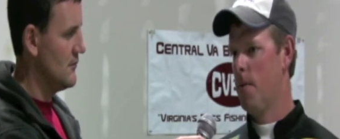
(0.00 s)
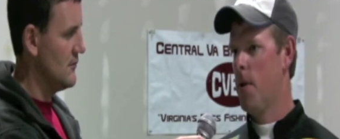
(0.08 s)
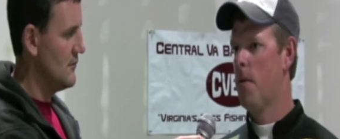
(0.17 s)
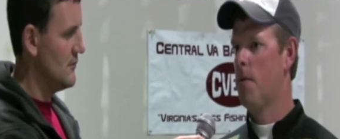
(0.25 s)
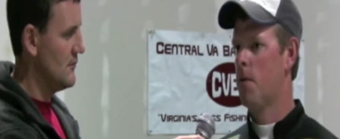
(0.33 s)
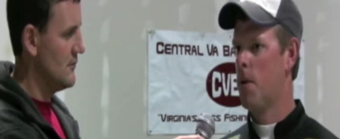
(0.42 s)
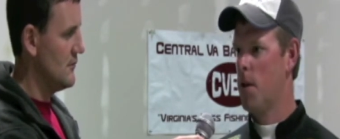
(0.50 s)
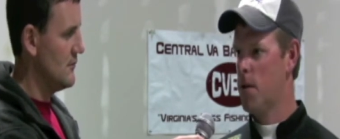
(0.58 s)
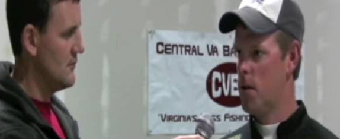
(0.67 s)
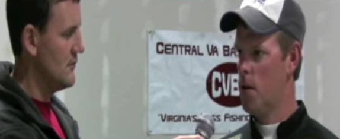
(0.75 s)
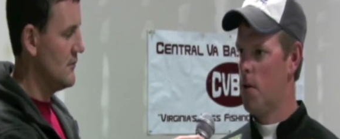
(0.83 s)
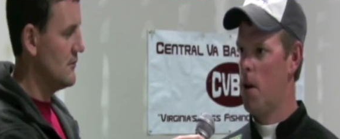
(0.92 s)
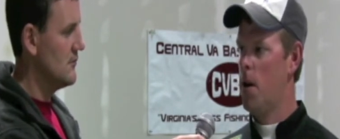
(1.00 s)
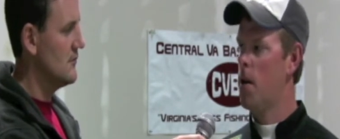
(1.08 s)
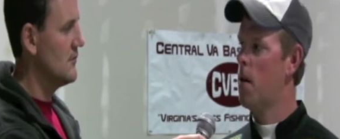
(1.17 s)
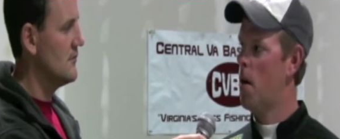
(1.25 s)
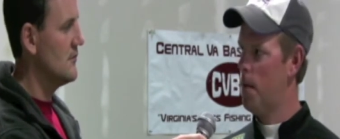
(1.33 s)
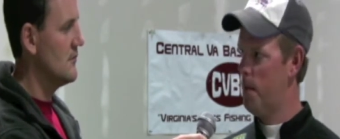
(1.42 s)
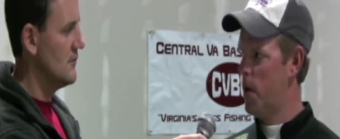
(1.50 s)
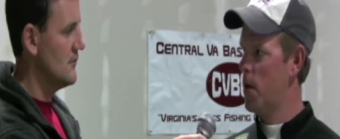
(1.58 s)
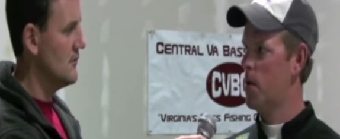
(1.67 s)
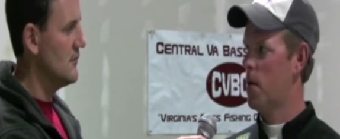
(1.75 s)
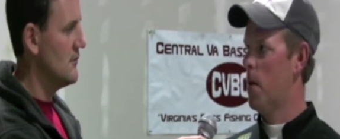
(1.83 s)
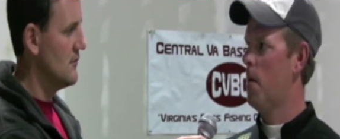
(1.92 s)
Speaker 1: level can still get in there and
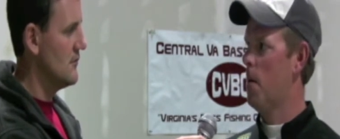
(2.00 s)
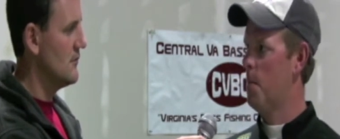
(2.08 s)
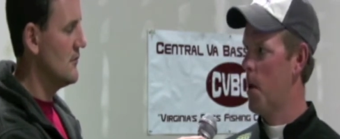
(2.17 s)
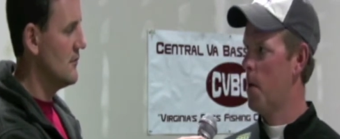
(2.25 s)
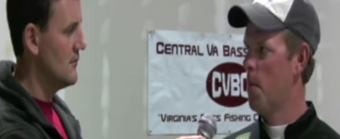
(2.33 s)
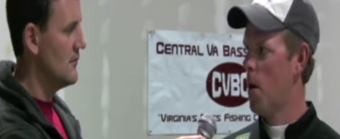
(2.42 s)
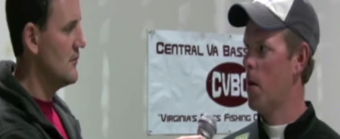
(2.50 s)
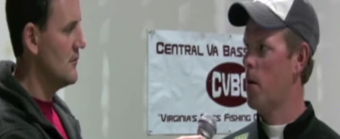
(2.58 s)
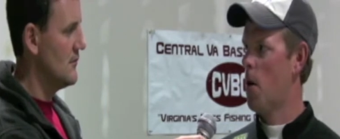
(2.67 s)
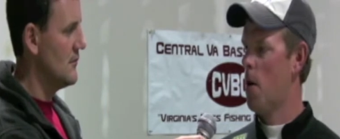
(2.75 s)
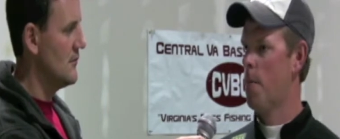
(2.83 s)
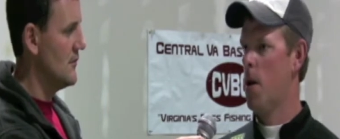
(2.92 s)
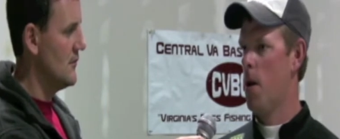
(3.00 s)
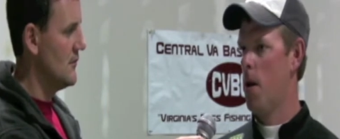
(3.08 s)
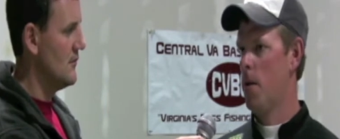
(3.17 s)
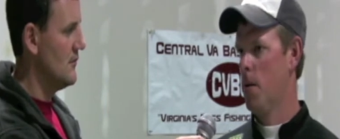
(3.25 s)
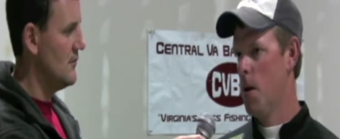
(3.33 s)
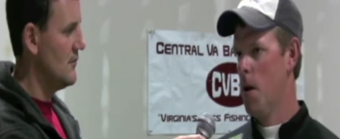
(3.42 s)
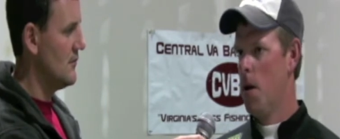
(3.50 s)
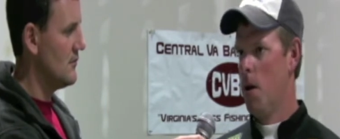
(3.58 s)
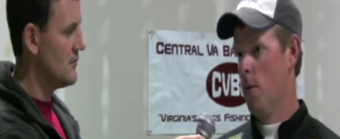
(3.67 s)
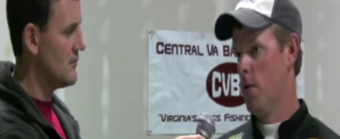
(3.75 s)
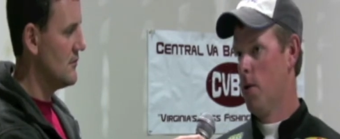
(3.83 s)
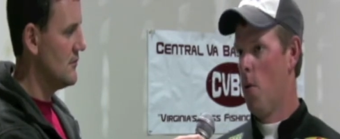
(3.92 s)
fish a, a big money tournament. And,
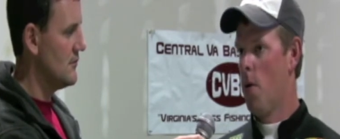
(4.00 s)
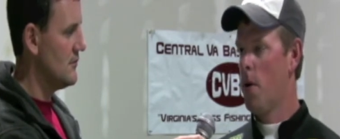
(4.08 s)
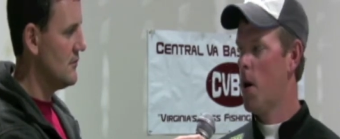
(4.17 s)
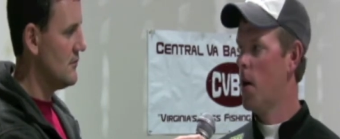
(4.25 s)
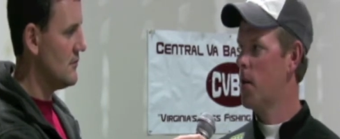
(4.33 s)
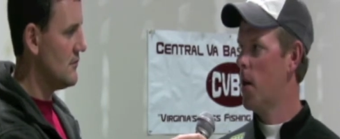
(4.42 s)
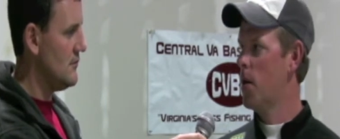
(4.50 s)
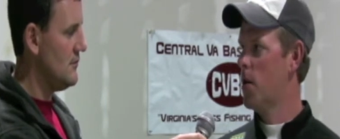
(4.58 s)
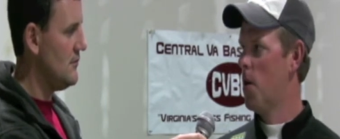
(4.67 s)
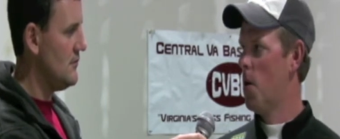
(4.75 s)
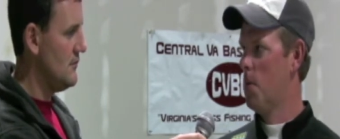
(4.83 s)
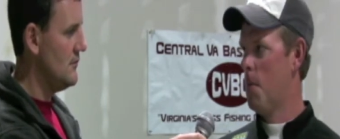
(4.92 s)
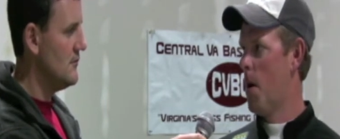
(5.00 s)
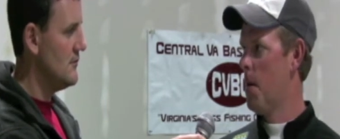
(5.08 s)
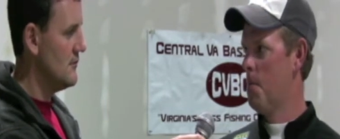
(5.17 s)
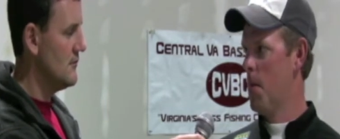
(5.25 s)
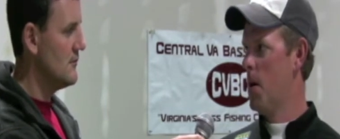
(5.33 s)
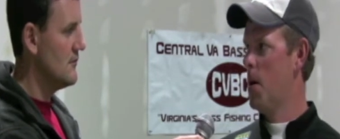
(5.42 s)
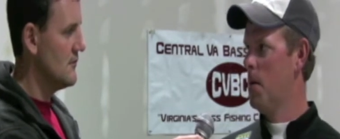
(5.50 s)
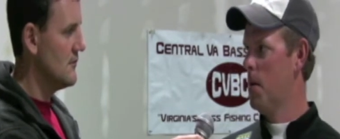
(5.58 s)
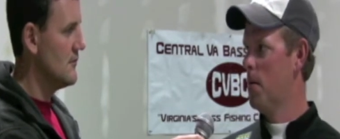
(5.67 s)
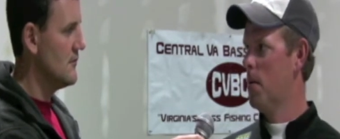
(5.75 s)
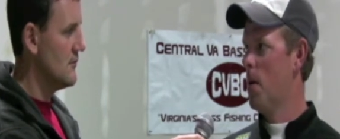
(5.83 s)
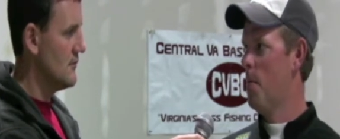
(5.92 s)
you know, it's an organization owned by me,
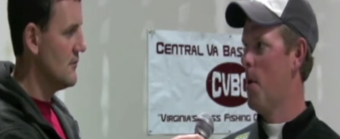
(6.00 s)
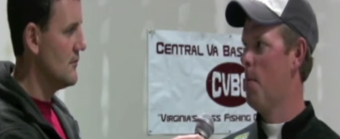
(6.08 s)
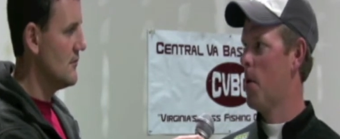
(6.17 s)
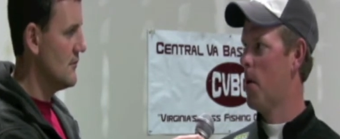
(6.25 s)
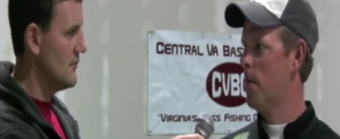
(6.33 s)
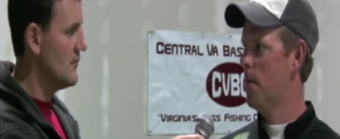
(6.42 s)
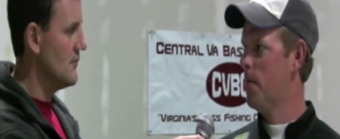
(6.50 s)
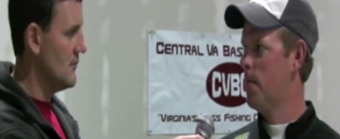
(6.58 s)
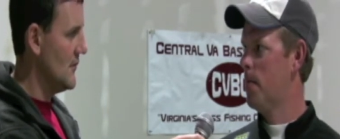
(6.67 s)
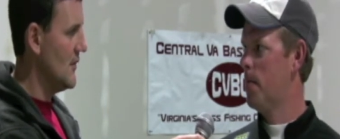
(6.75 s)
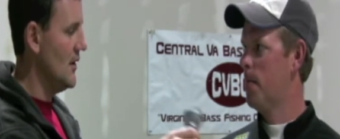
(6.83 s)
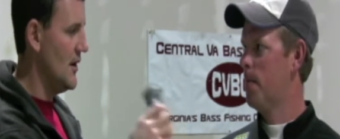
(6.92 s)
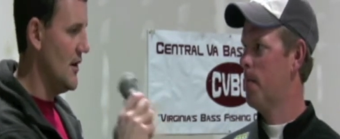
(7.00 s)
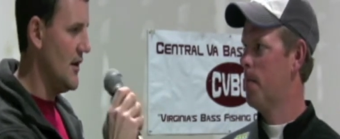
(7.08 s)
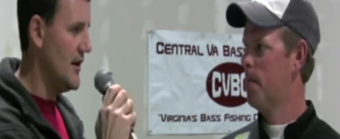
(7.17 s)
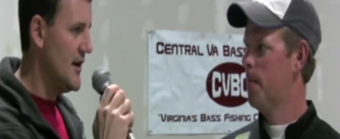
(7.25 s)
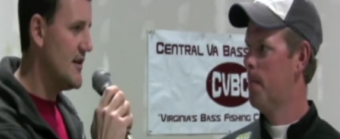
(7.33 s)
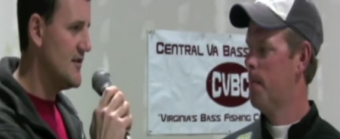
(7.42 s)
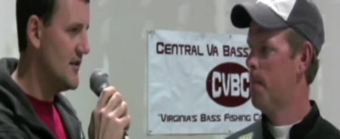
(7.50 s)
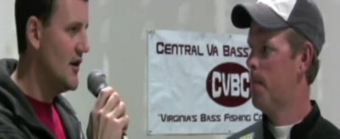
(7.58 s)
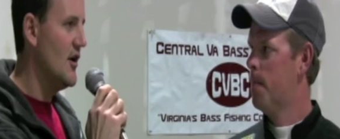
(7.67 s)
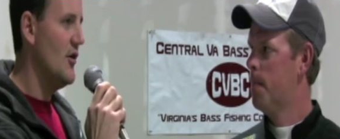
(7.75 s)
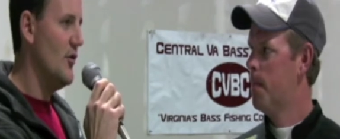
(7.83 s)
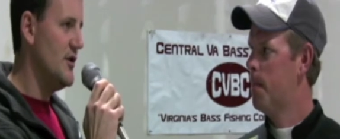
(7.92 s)
a
Speaker 2: member. Uh, and that's
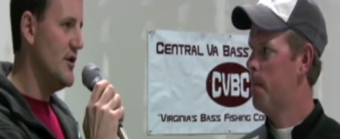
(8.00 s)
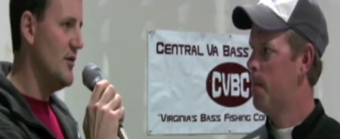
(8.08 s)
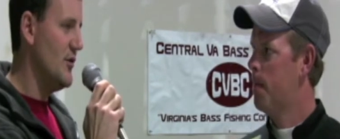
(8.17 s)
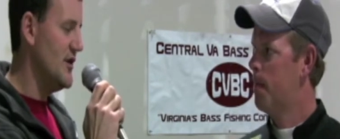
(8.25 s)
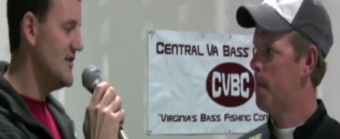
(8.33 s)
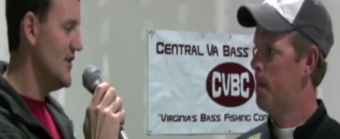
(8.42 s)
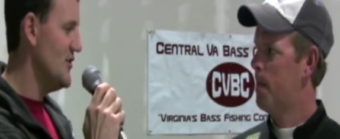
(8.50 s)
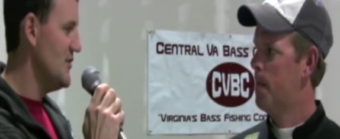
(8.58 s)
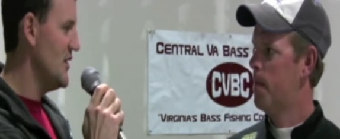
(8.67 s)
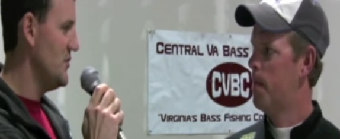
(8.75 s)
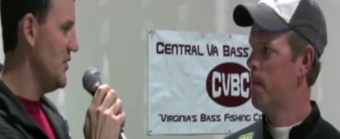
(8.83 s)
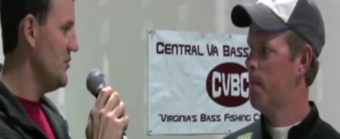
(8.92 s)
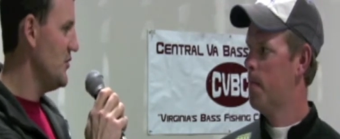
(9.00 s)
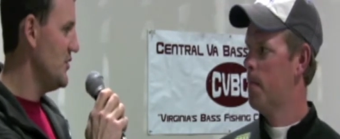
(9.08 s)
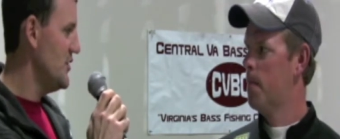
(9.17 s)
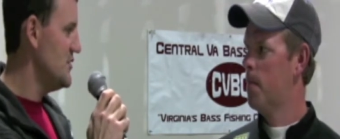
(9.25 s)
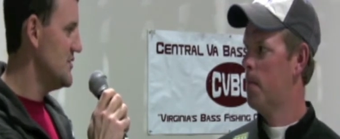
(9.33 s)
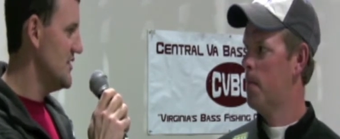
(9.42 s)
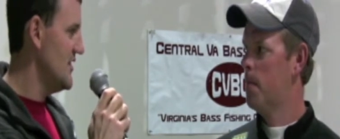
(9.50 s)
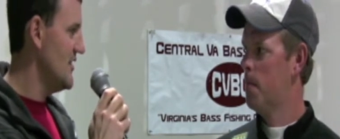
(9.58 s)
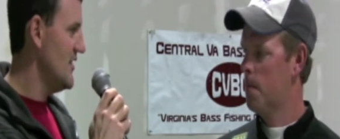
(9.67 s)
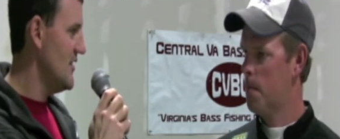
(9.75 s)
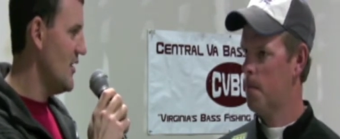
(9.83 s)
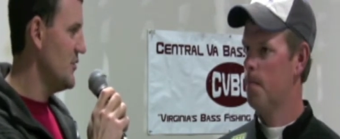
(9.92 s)
when you when it's owned by the people using
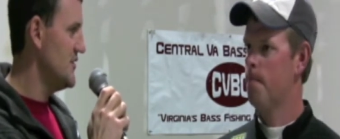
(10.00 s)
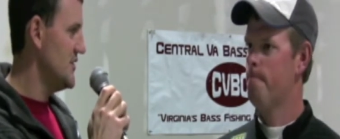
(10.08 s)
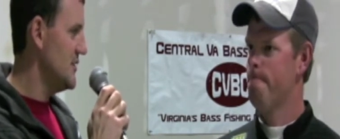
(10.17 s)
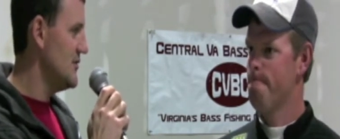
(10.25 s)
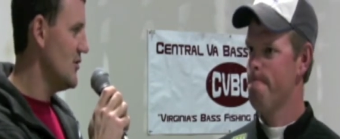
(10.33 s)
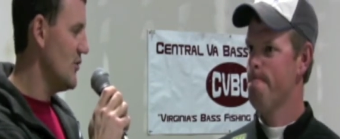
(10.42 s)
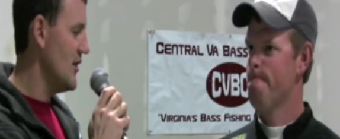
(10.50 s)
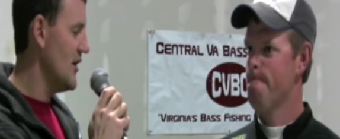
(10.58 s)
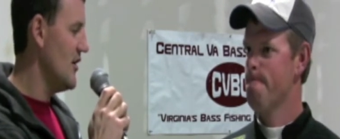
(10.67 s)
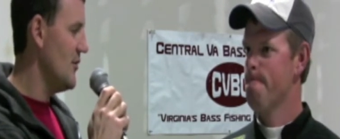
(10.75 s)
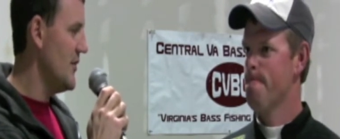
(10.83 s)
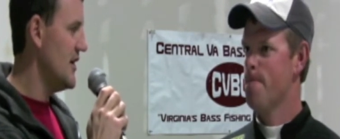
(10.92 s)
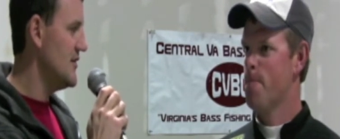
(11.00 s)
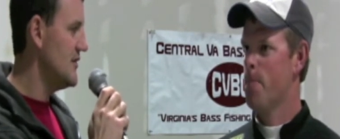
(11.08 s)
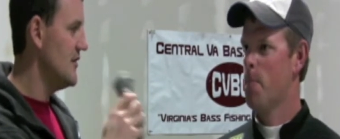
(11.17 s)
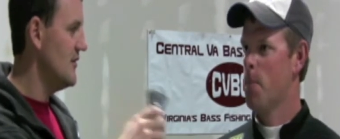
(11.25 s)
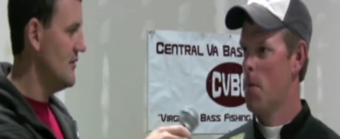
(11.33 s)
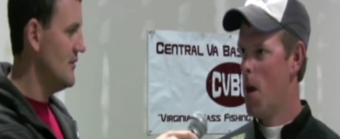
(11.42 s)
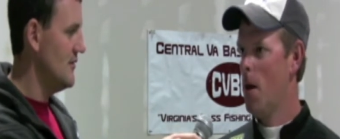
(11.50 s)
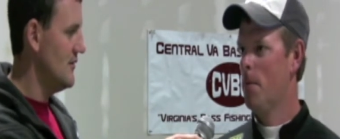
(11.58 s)
it, it always seems to work out best.
Speaker 1: Yeah,